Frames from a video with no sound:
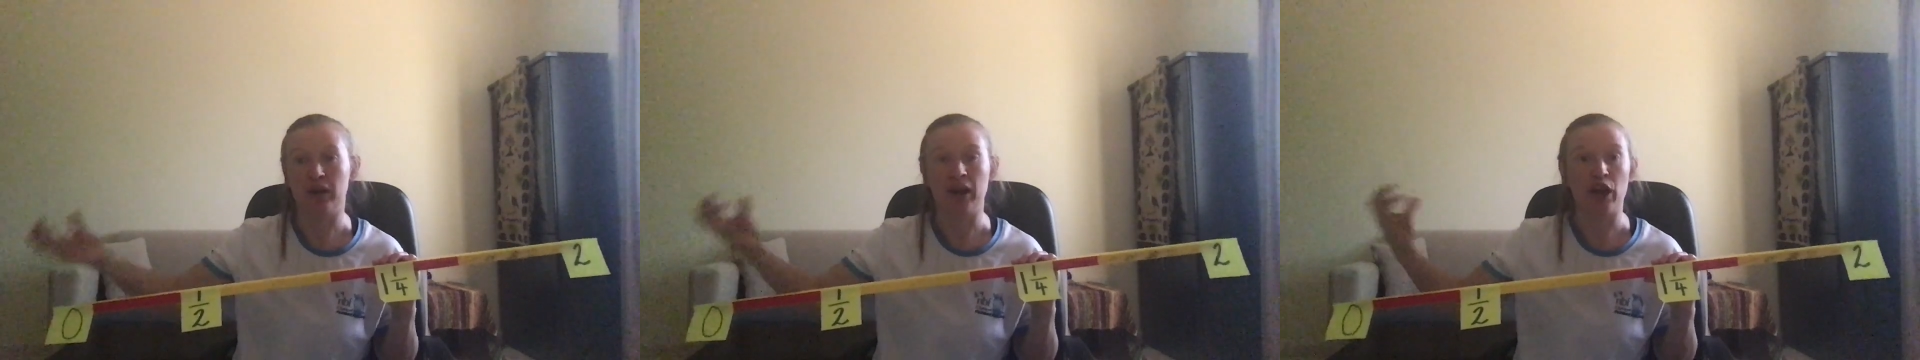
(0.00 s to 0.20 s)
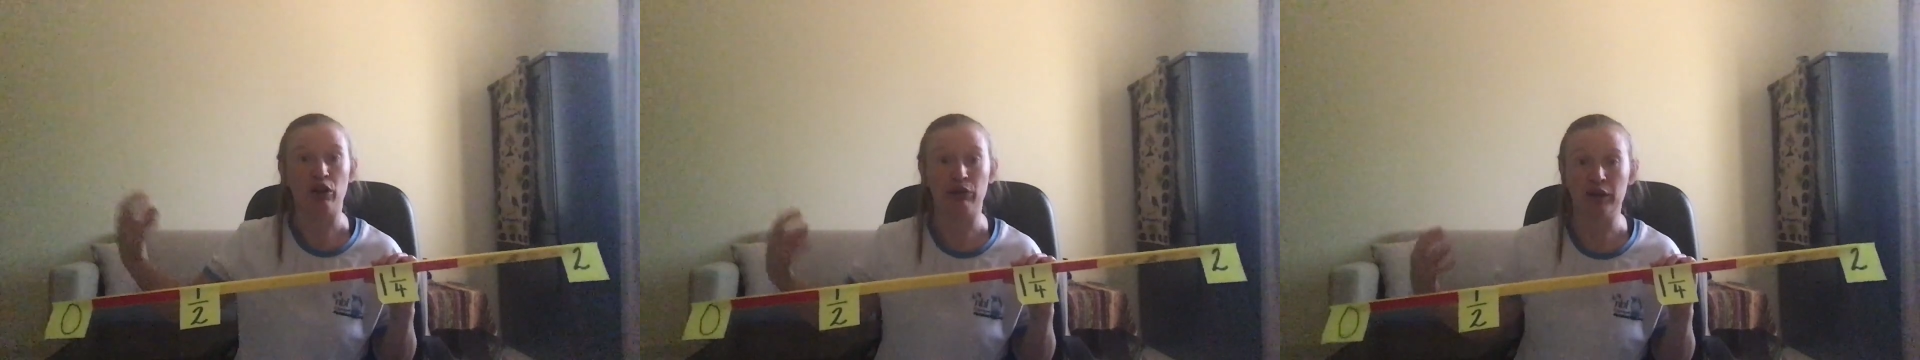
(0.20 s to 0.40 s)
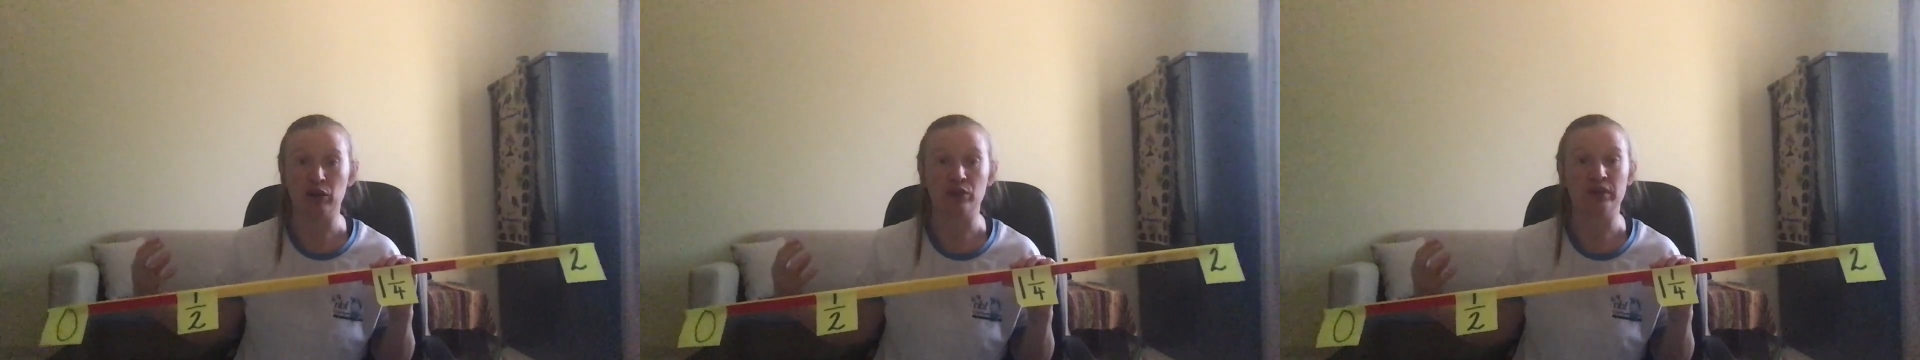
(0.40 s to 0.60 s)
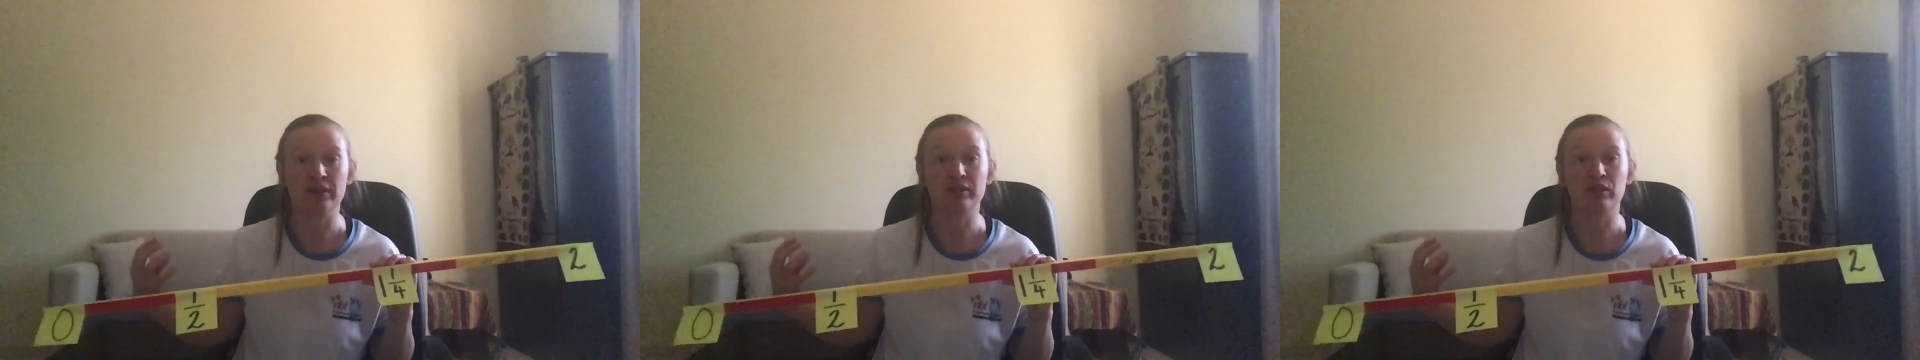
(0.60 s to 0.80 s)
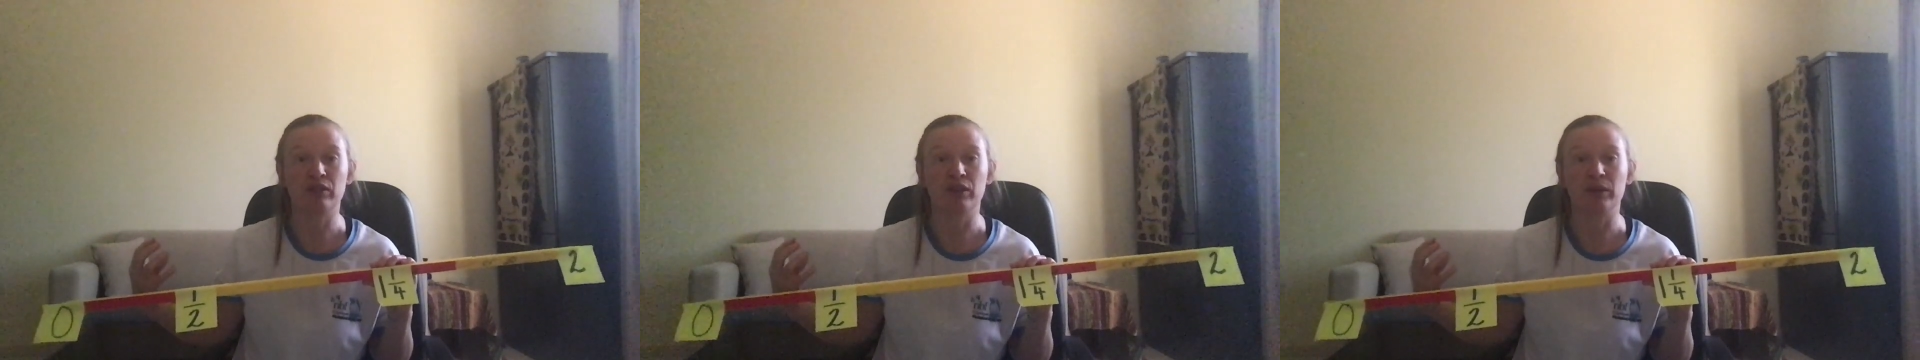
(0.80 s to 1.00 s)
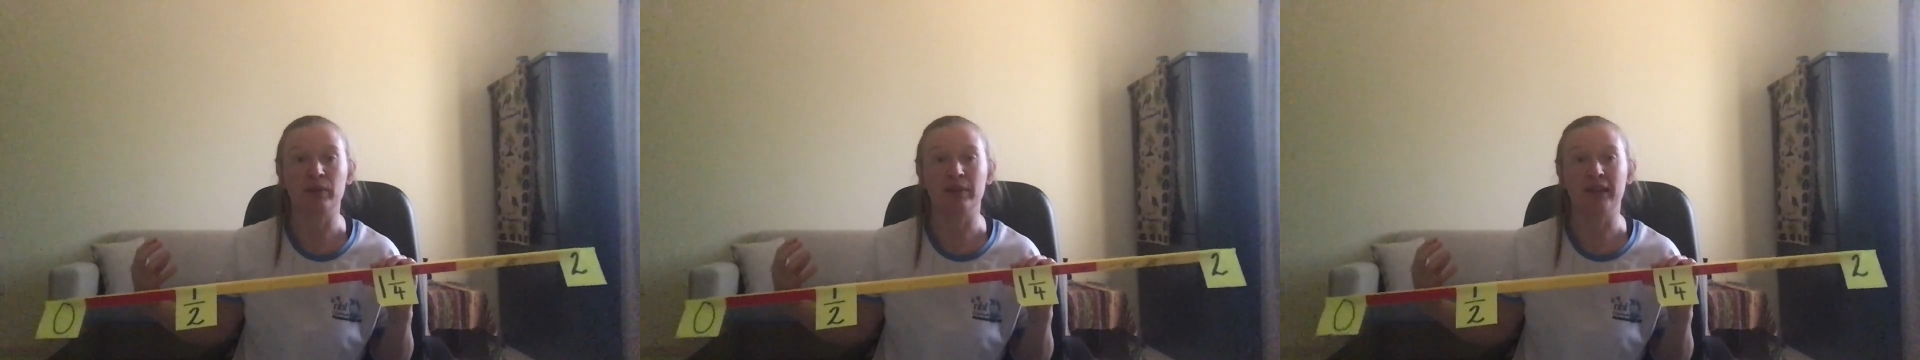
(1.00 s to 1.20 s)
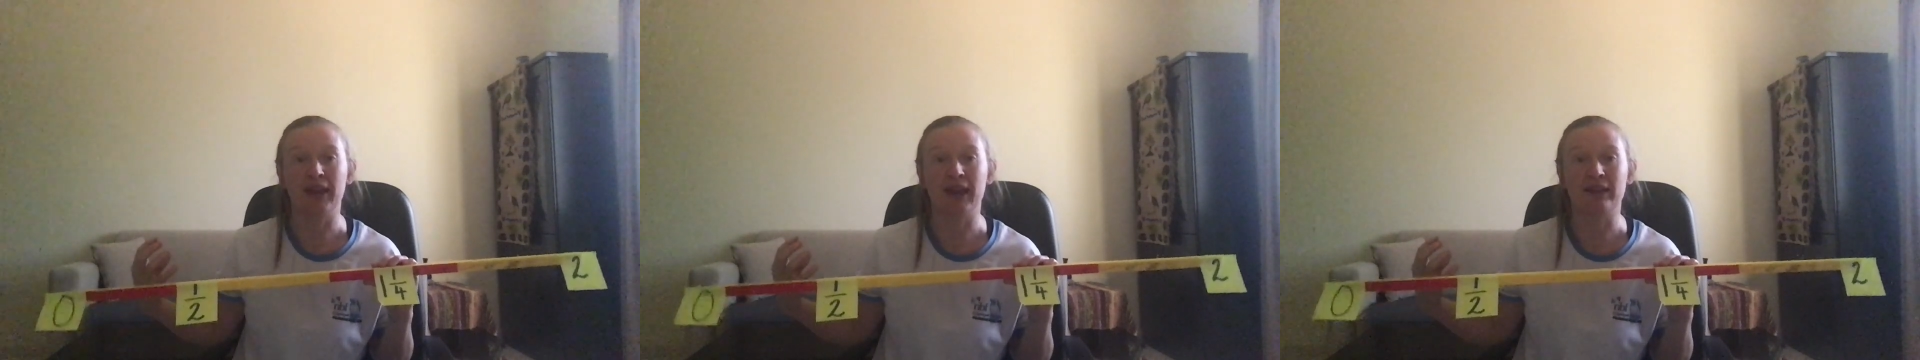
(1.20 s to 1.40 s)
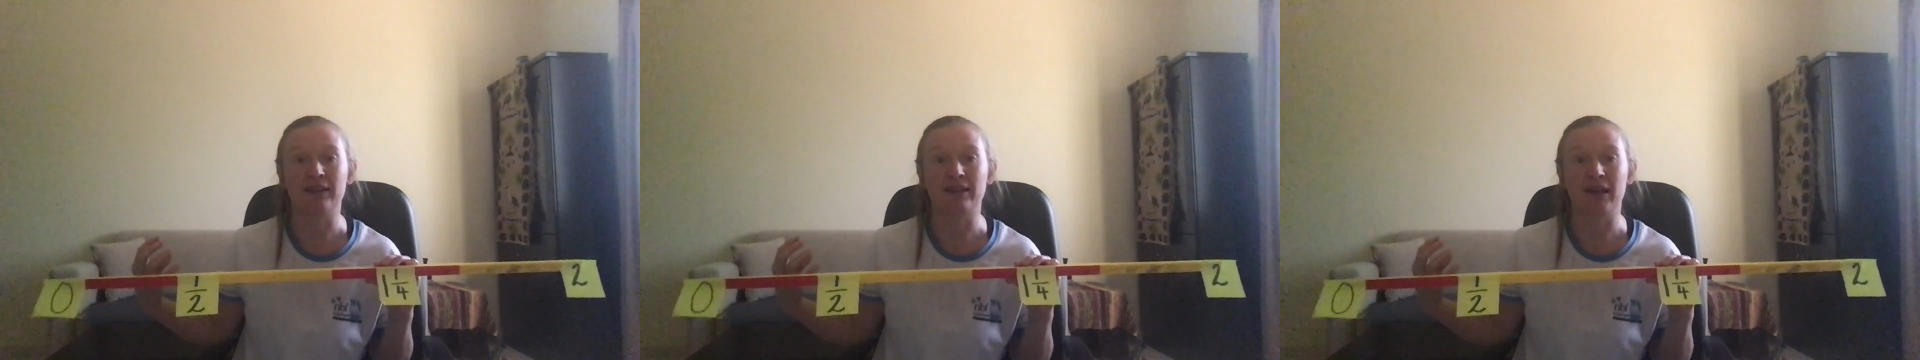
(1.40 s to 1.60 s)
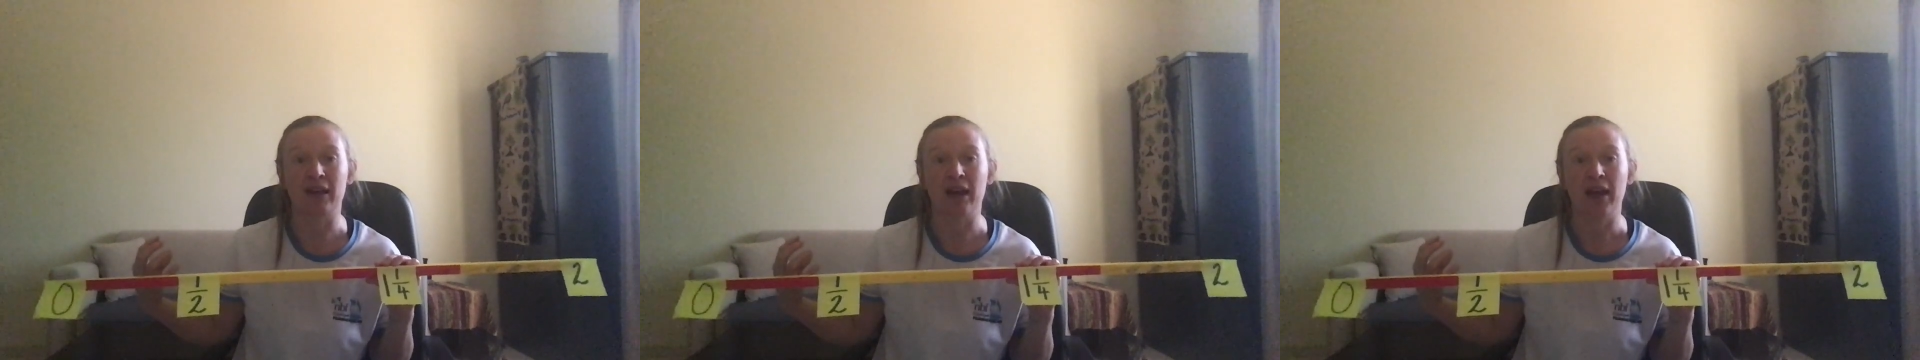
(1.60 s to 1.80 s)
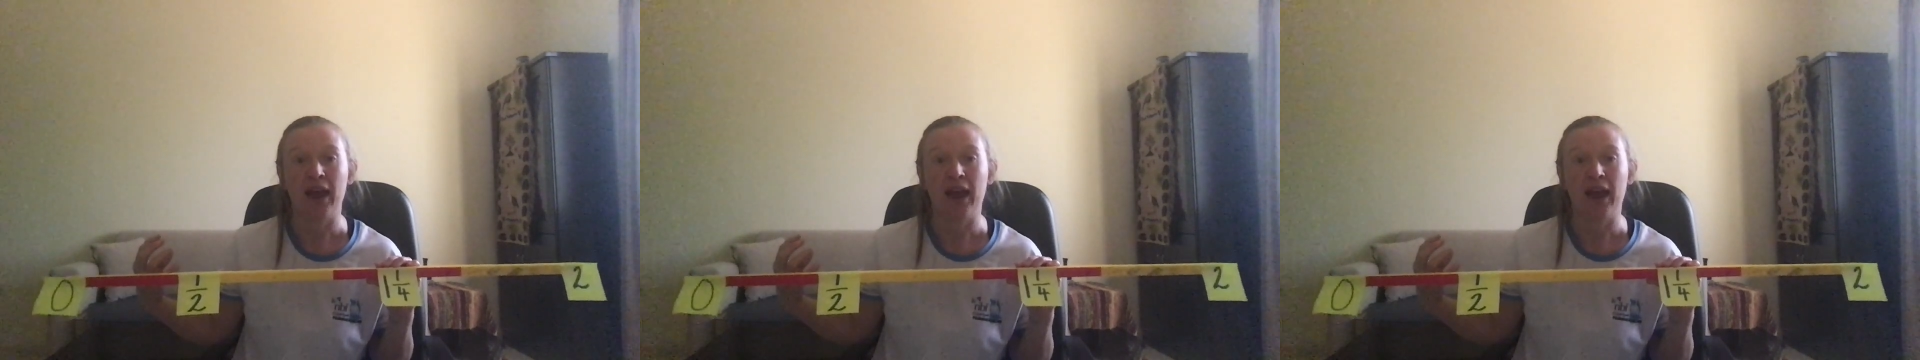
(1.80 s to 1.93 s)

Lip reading: agree or disagree with the answer